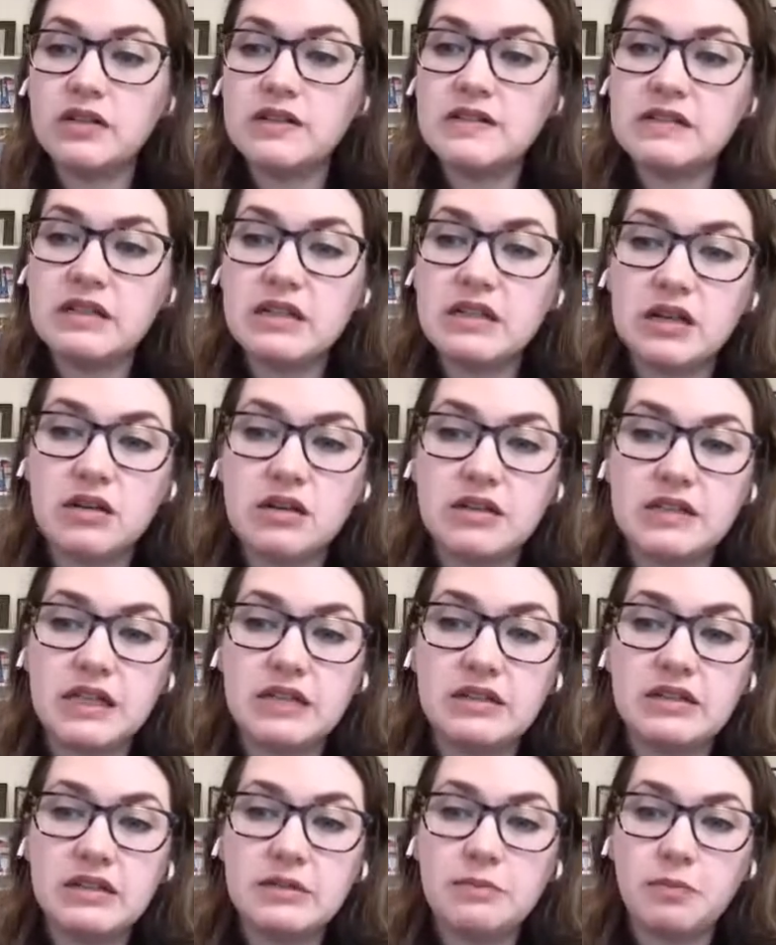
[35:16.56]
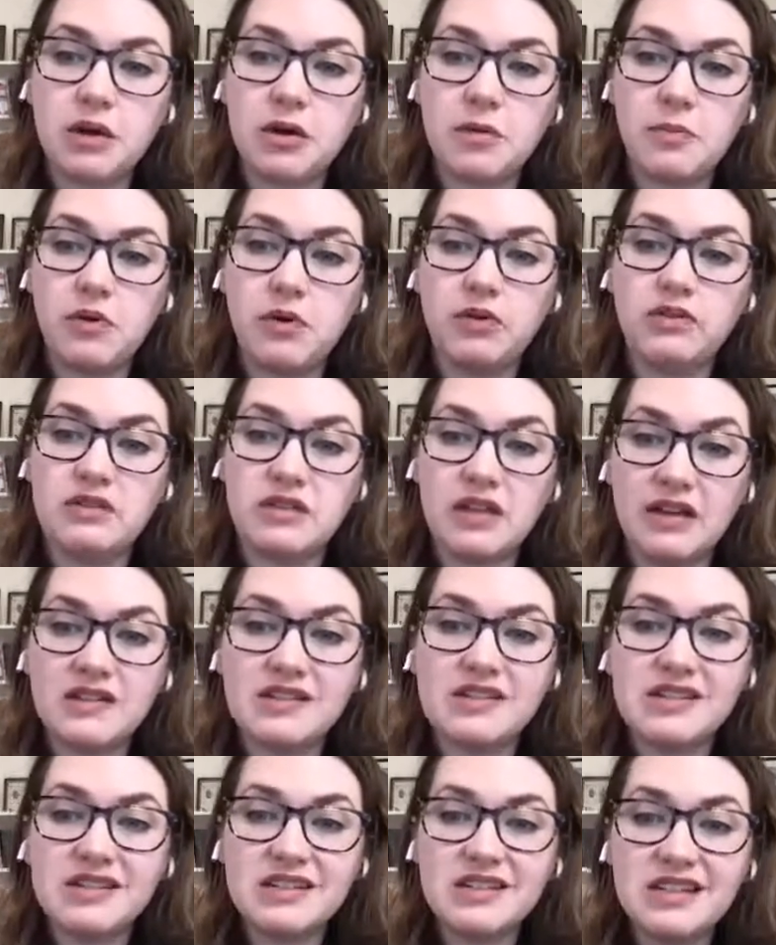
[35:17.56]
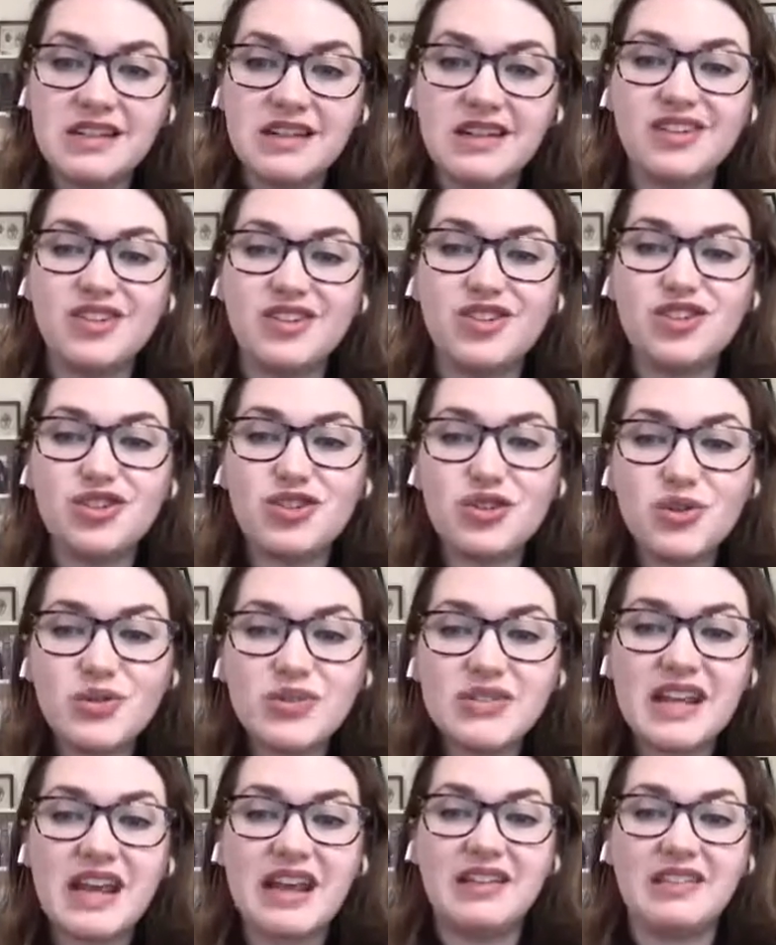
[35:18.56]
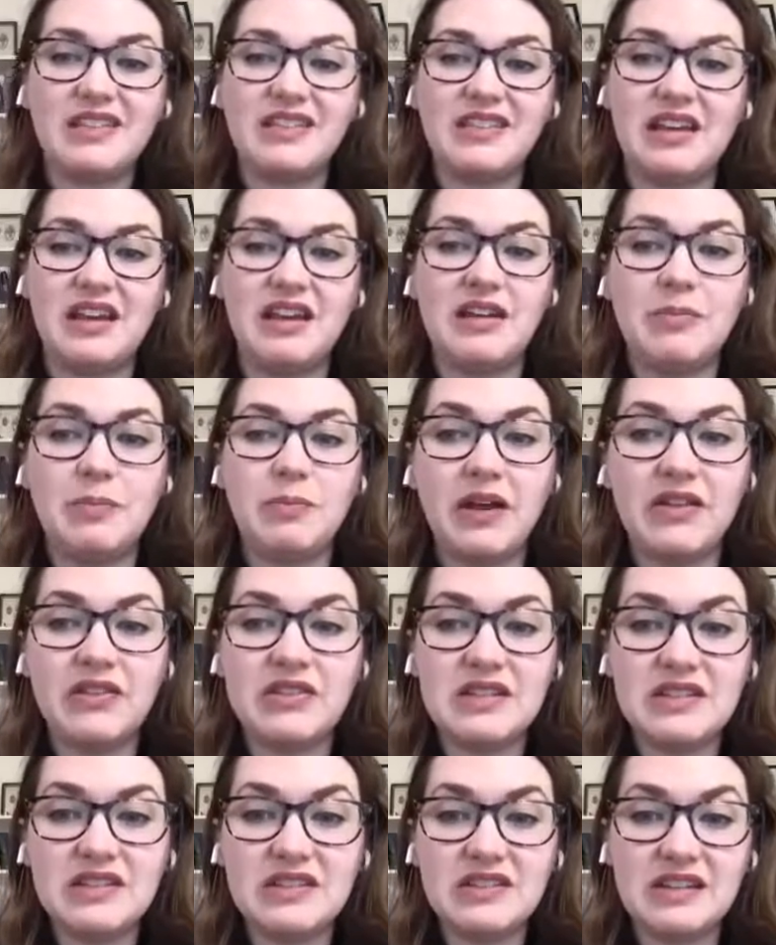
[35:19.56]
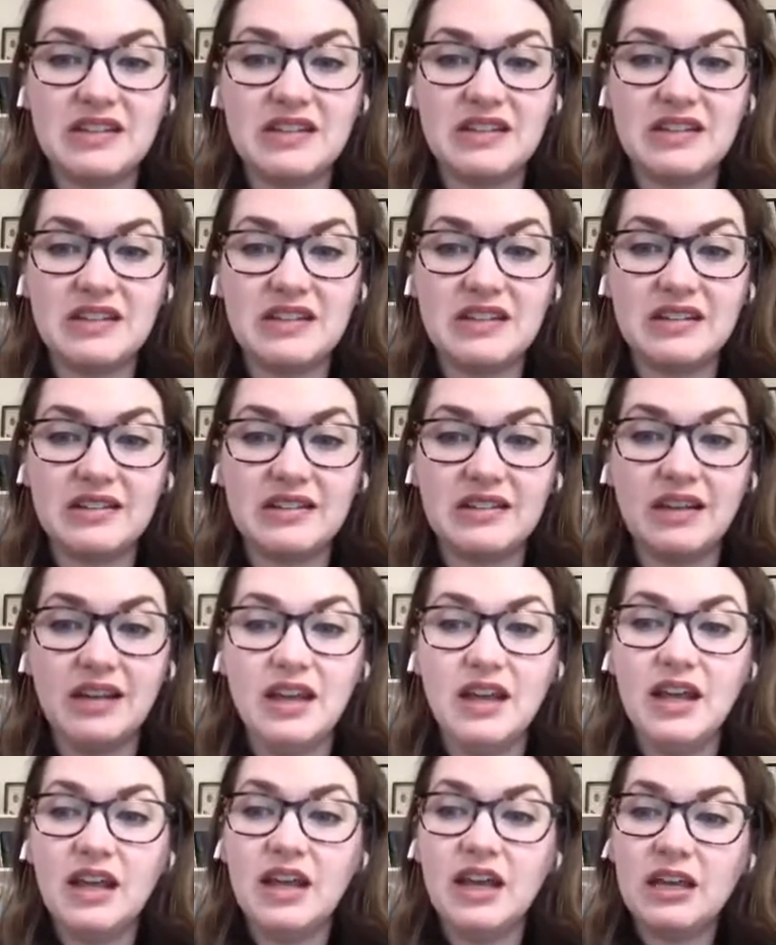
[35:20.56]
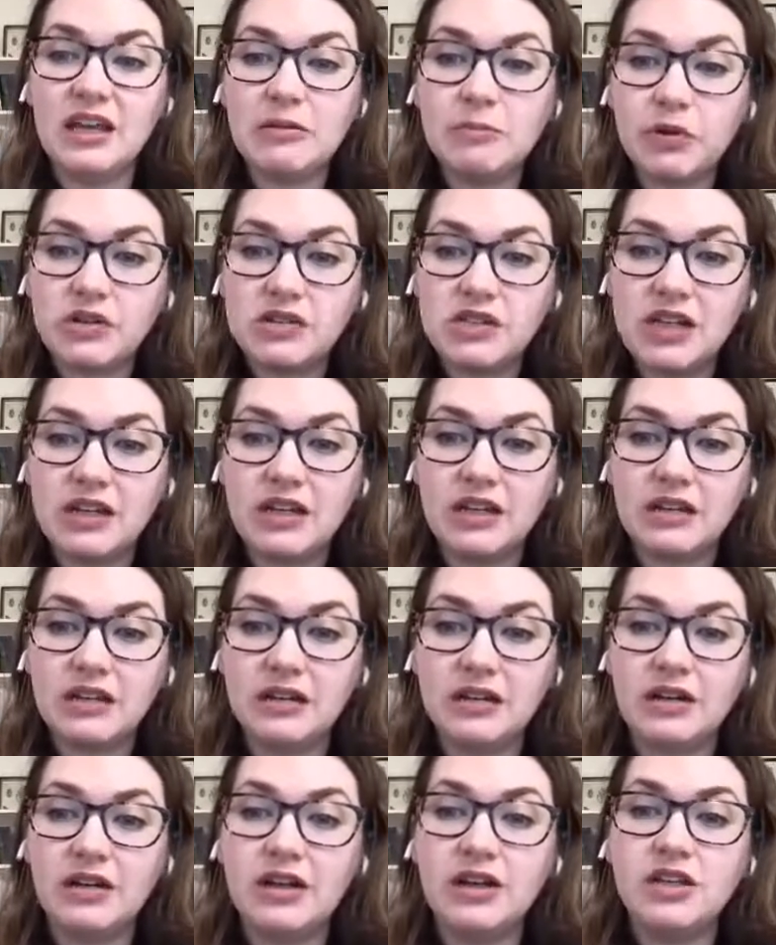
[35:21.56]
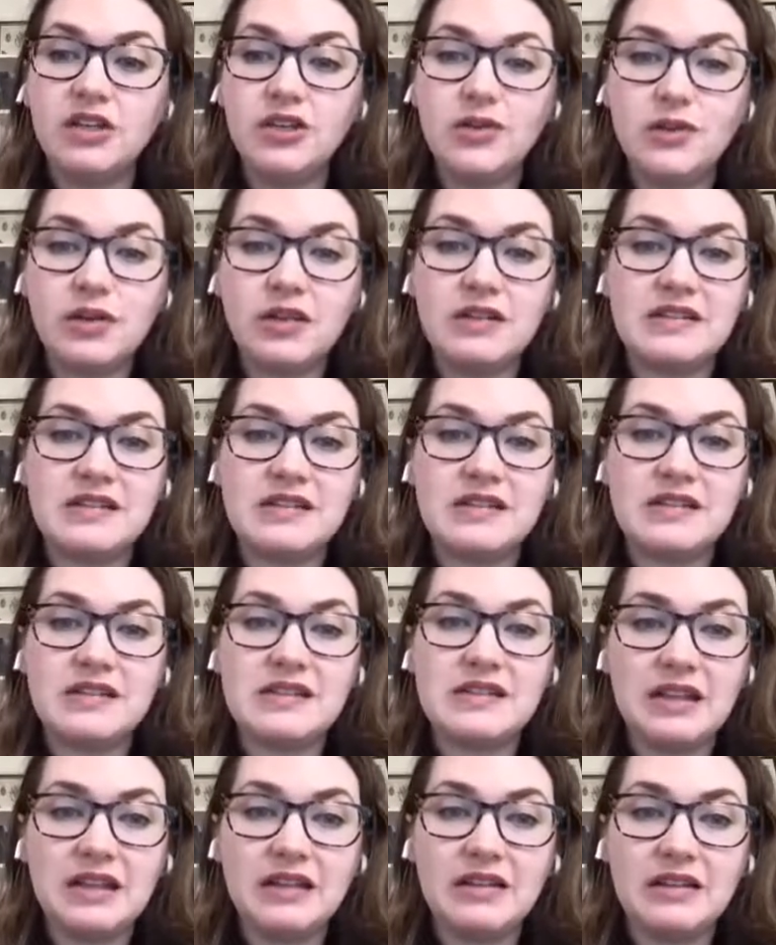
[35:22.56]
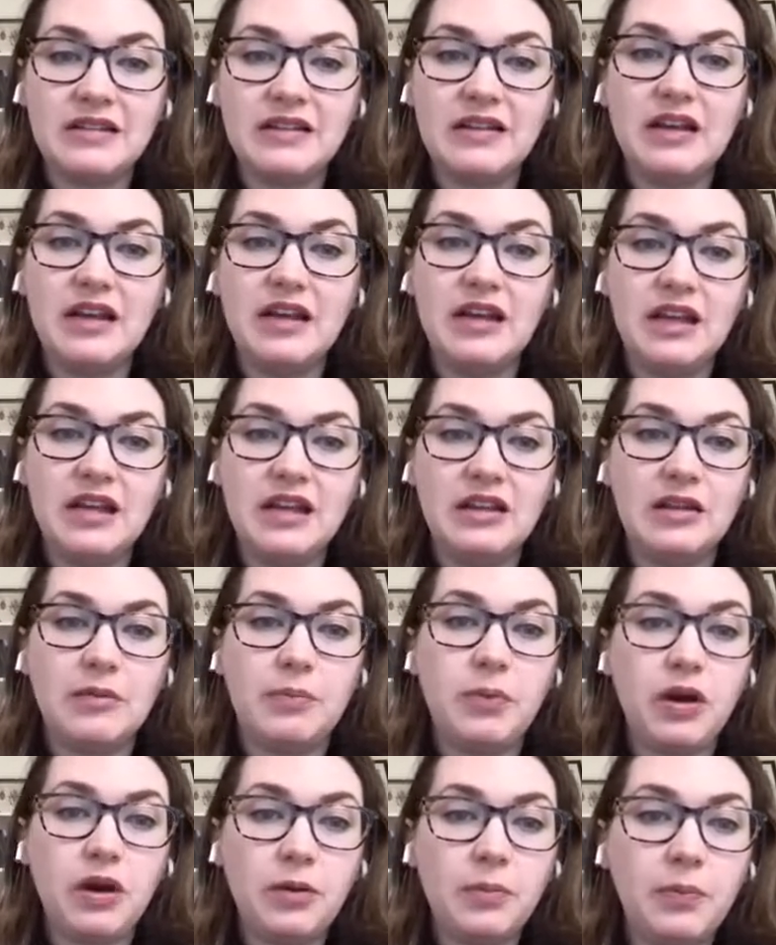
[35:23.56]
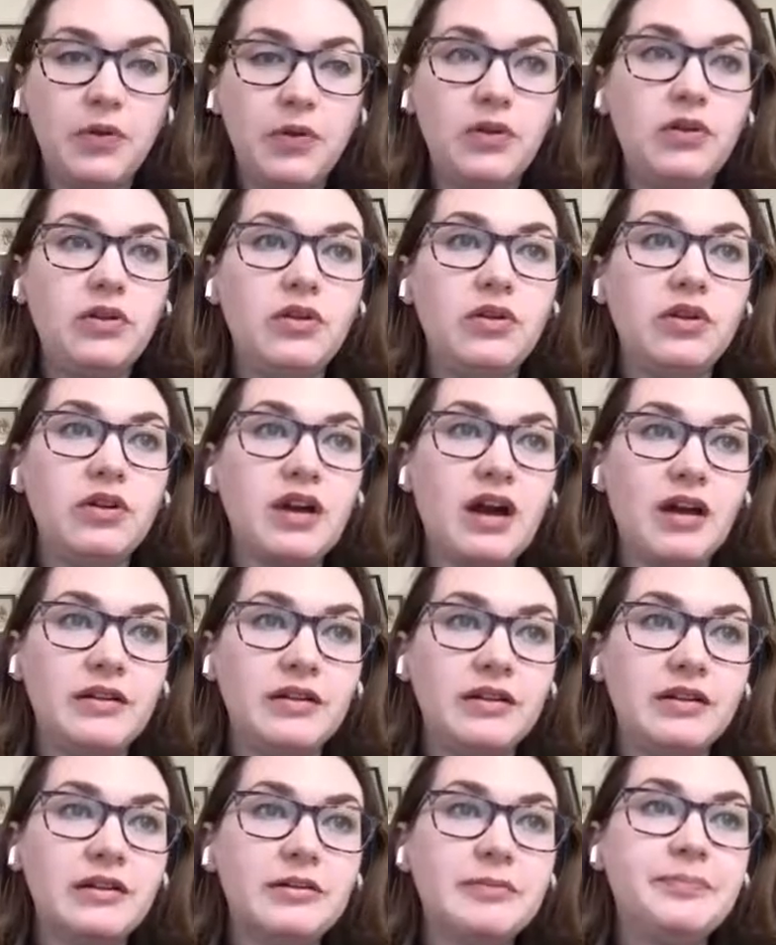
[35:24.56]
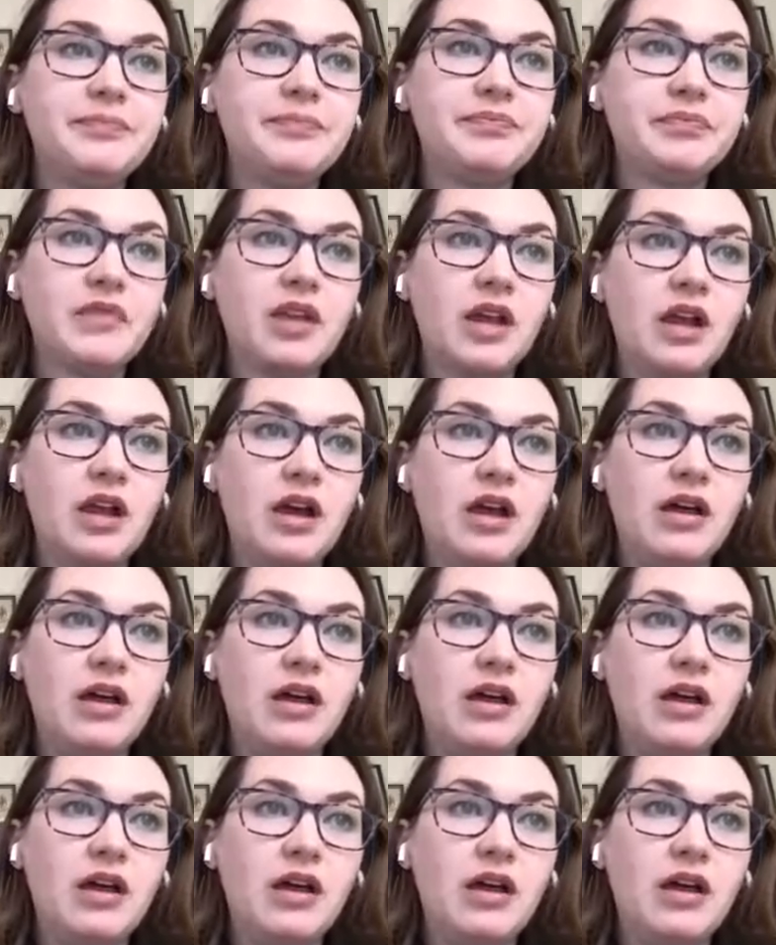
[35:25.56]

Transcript: And what you can see here is that deep purple does indeed induce anthocyanin biosynthesis. In particular, you can see this in the purple color